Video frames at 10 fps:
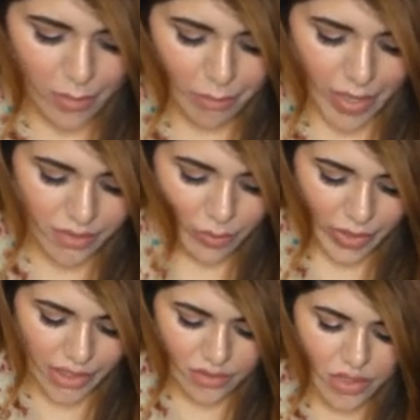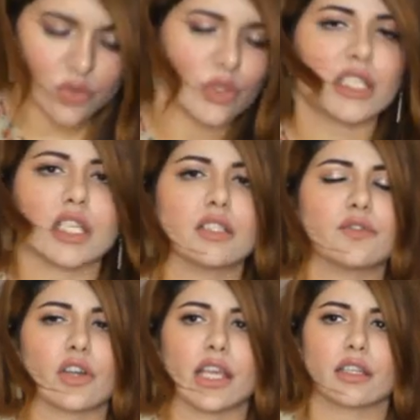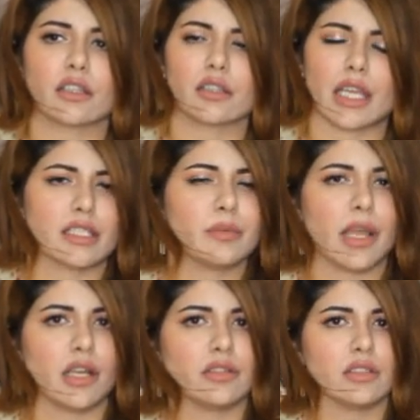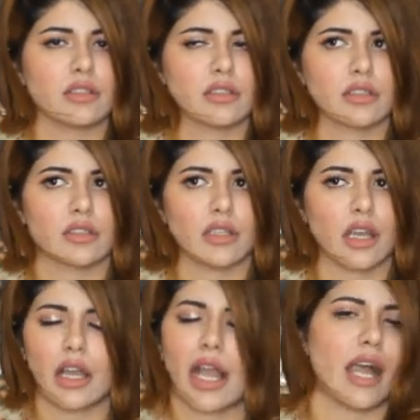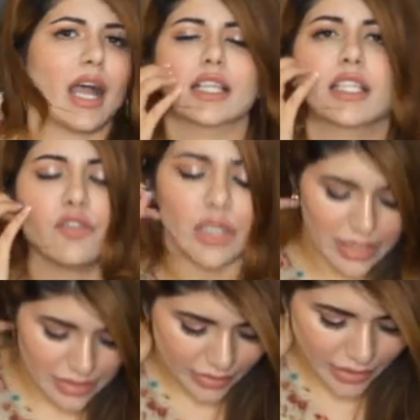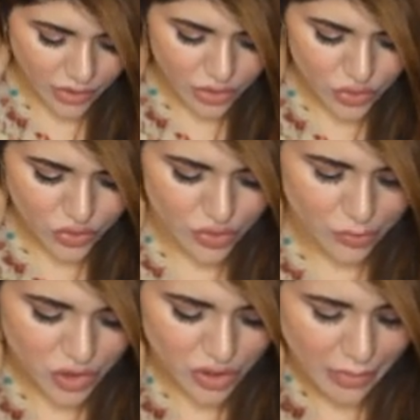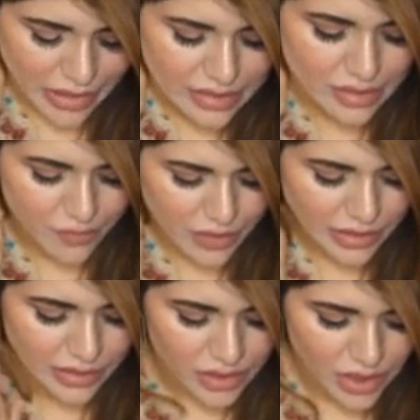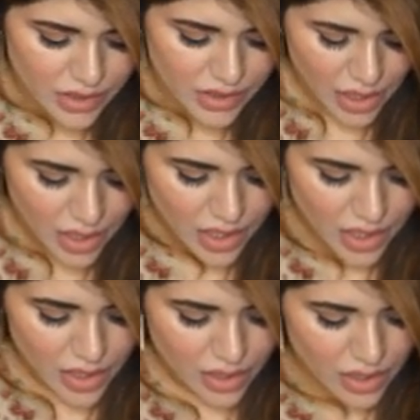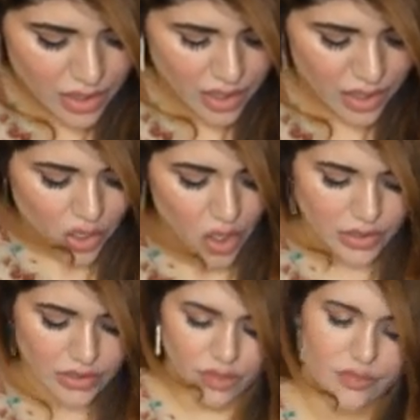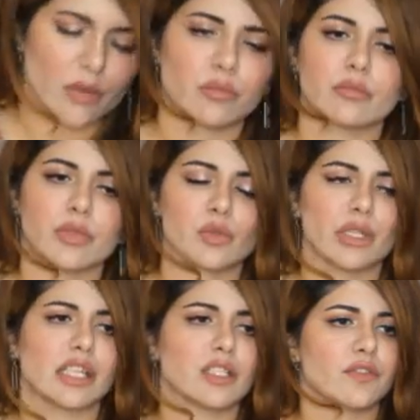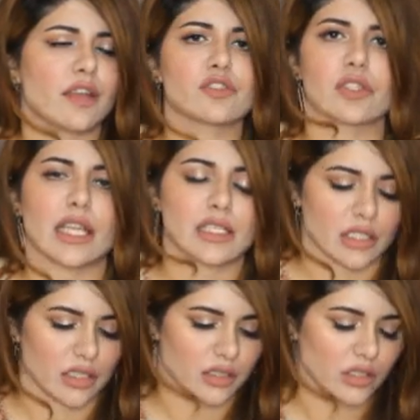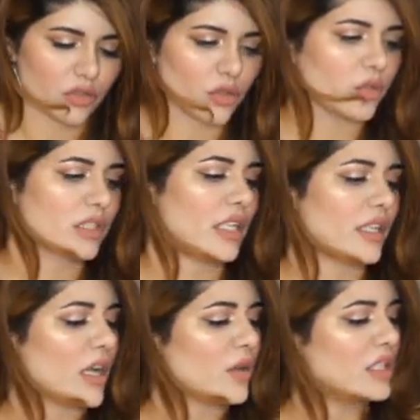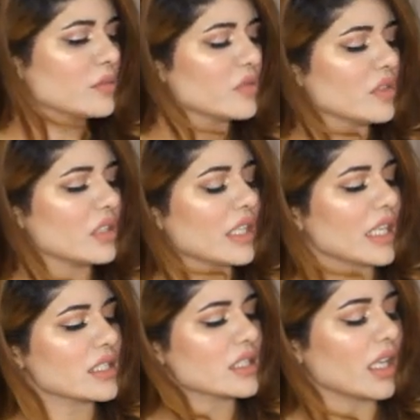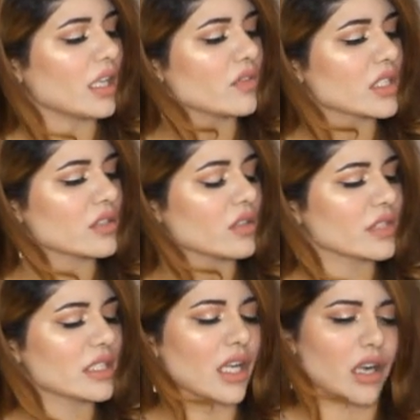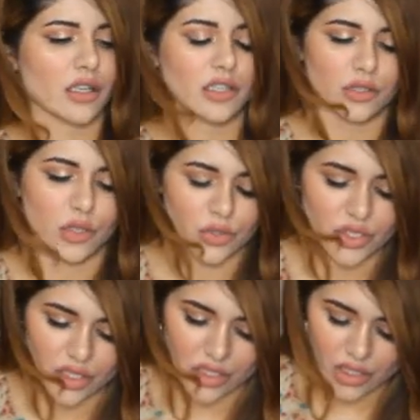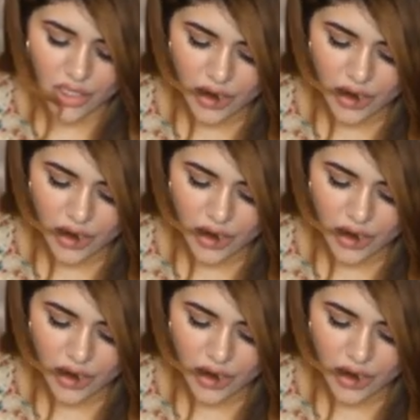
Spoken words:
By the way, this retails for like £90. I'll give you guys a link in the description, but it definitely does cost around between 85 to 90, you know, the whole set. Now let's move to the next thing, which is obviously our lotion.